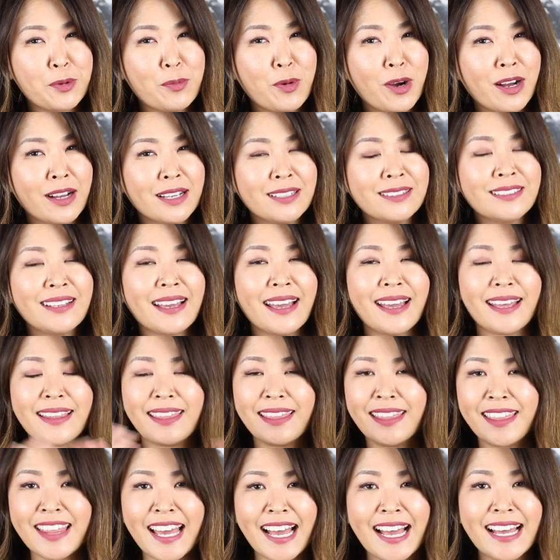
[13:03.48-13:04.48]
1.
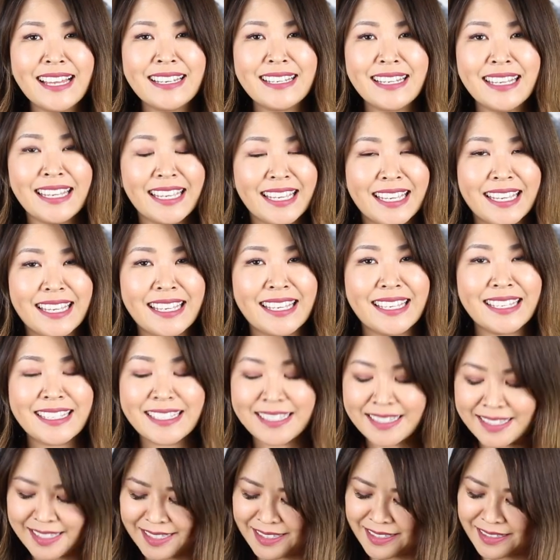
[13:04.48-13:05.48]
And that
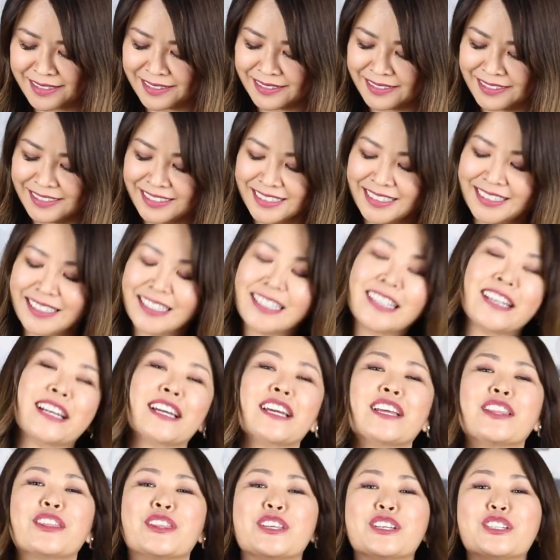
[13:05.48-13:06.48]
is
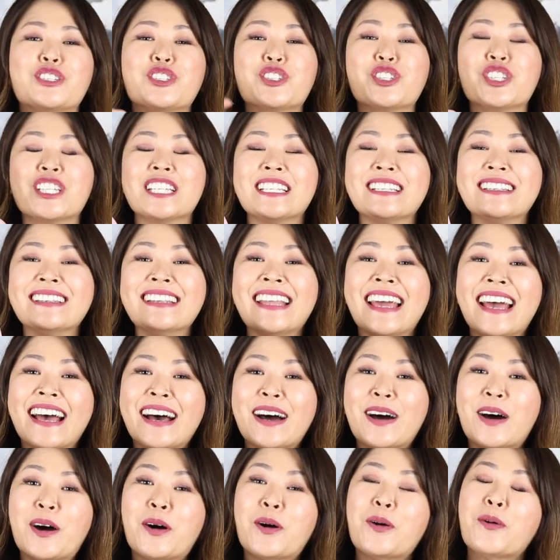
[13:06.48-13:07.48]
the
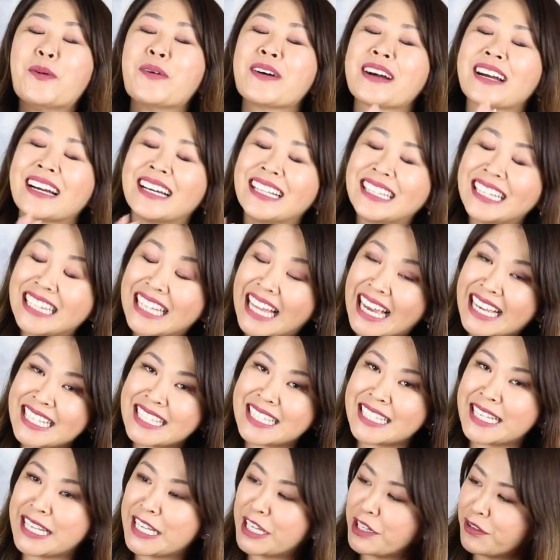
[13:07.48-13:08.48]
Chanel
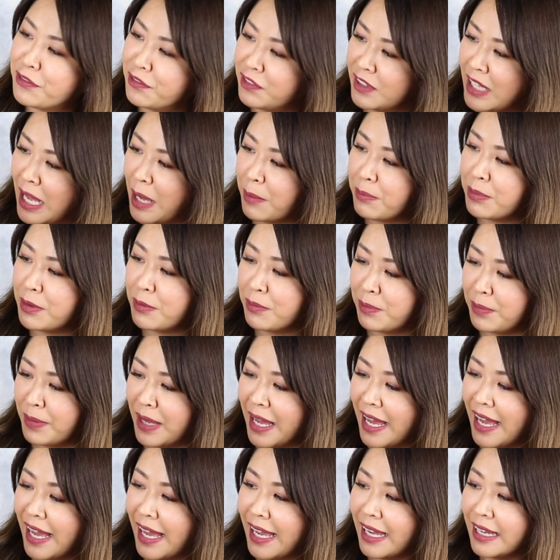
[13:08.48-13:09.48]
Classic Flap
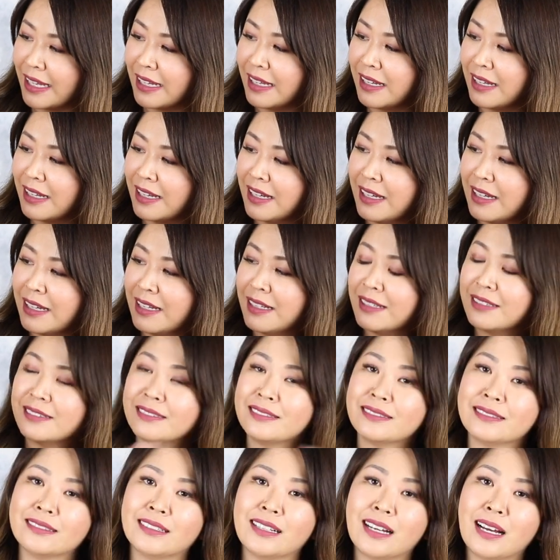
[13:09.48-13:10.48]
Bag.
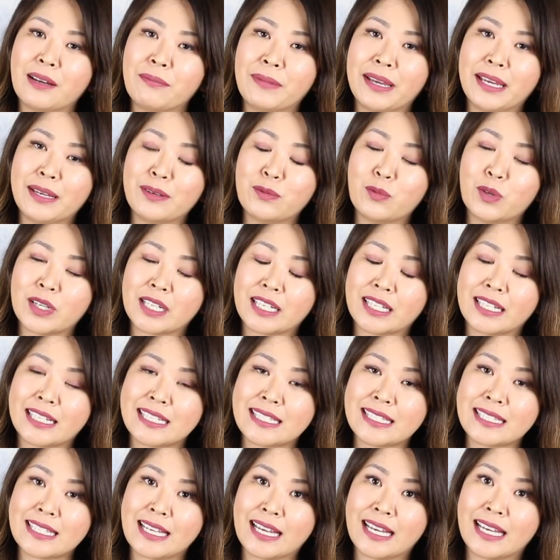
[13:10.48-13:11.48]
I mean, what can I
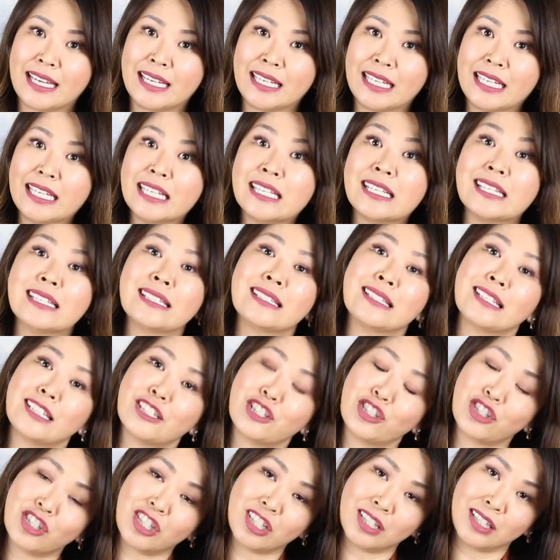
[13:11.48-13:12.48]
say? It is
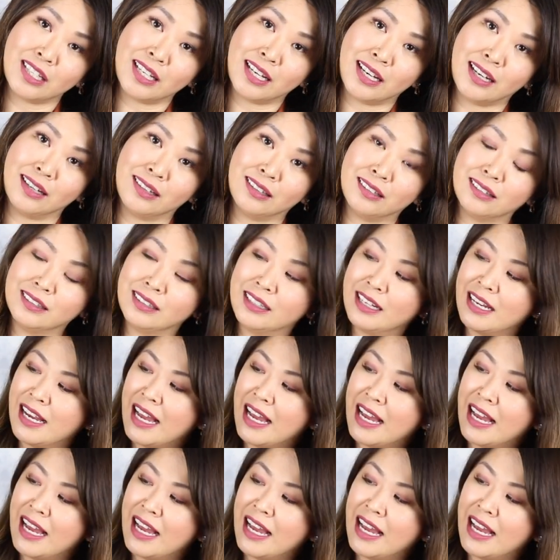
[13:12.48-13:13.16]
Chanel.